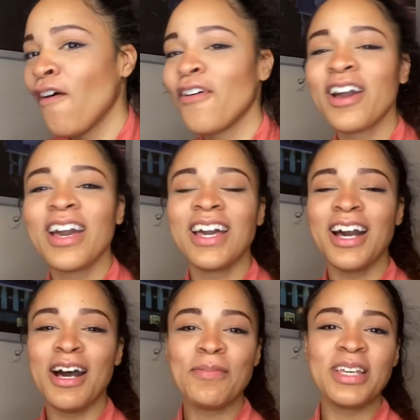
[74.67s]

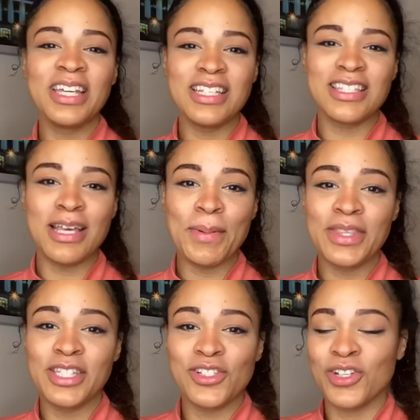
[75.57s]
Okay, I'm getting some
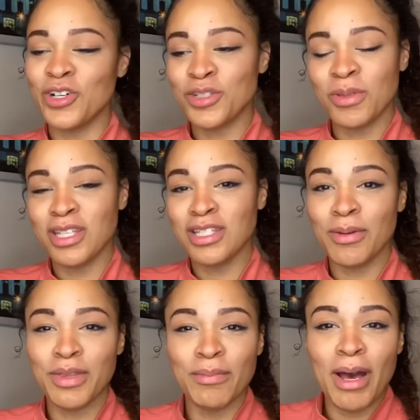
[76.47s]
of these jokes, but then
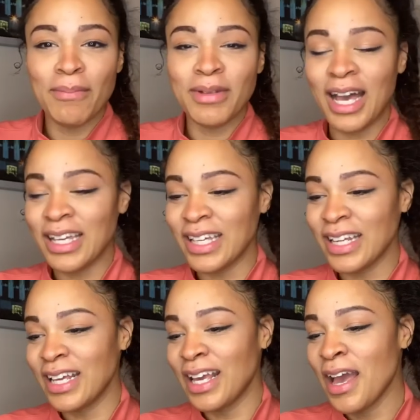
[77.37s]
some of them I'm not
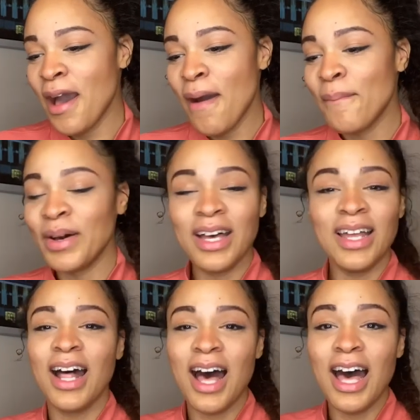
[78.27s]
getting.
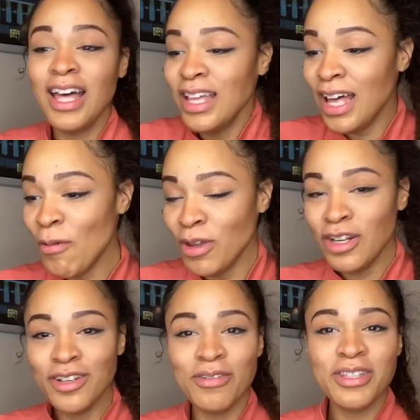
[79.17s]
But I want
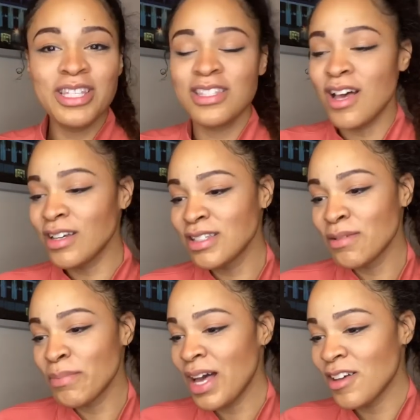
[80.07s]
to know what this song is
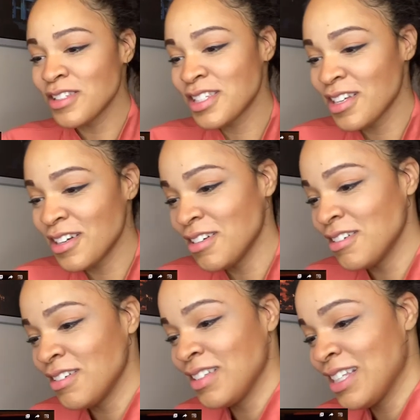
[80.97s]
about,
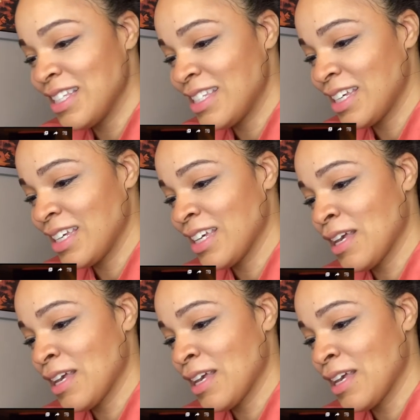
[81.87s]
so let's see.